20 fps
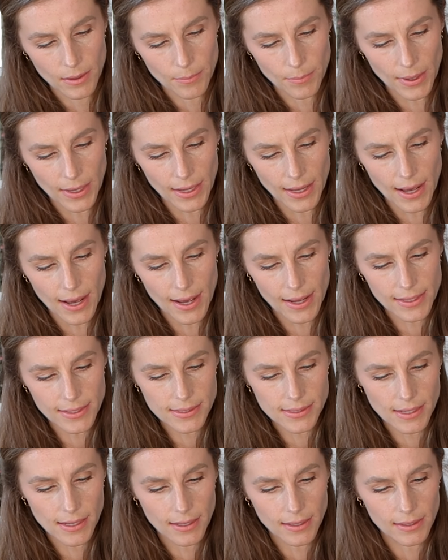by
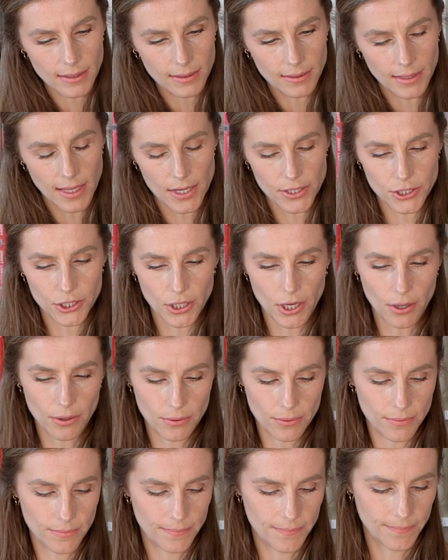Isa
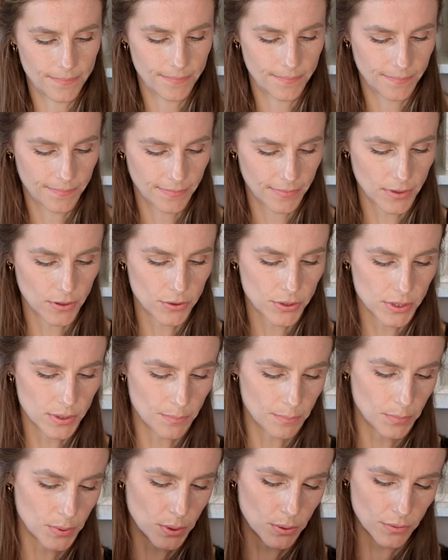Leshko. There's
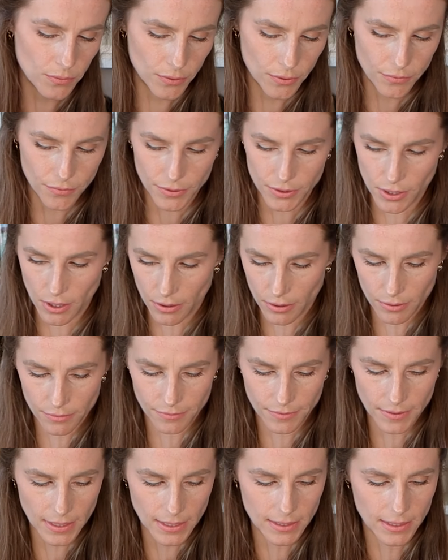some beautiful
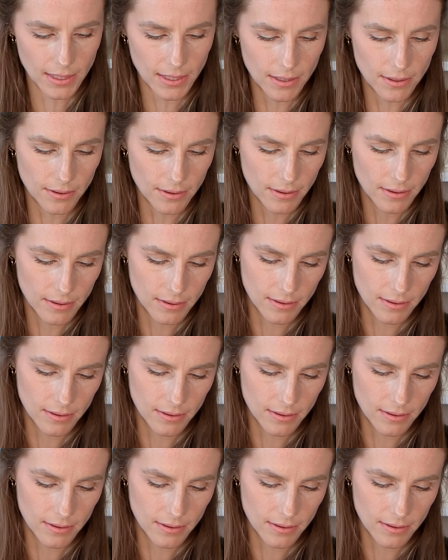photography in here.